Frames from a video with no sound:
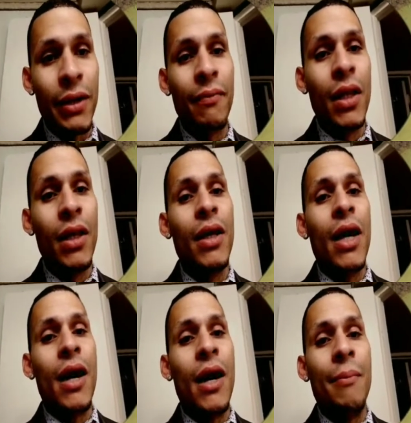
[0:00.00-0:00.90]

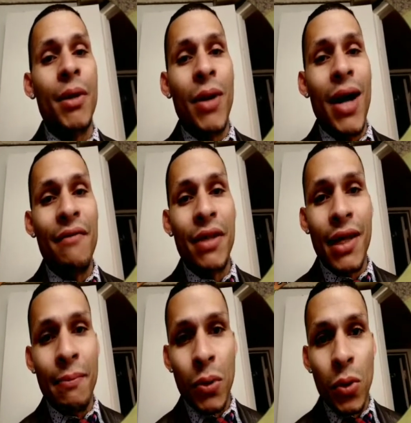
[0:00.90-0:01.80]
Having that
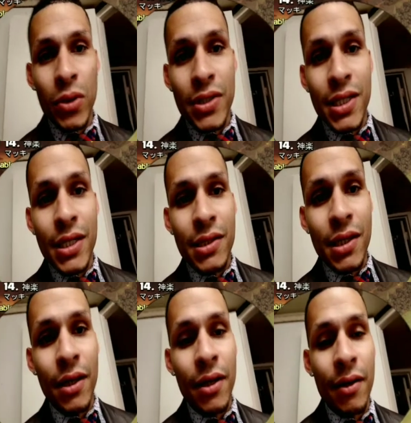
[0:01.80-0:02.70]
Bowler CC to
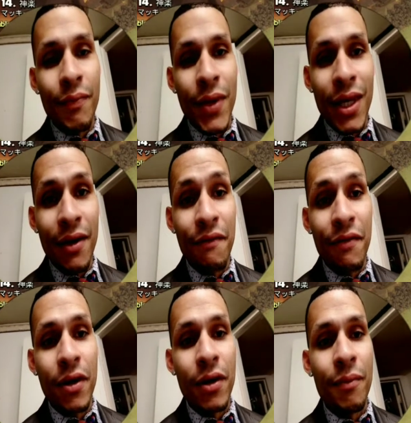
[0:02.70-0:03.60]
give the
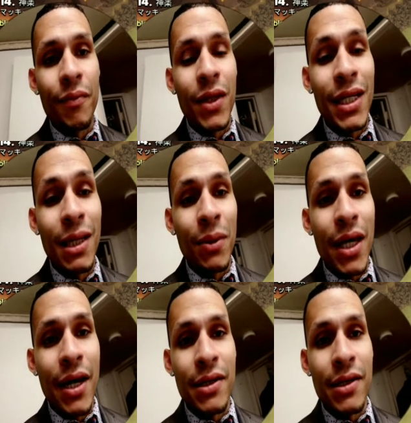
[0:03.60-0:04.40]
DPS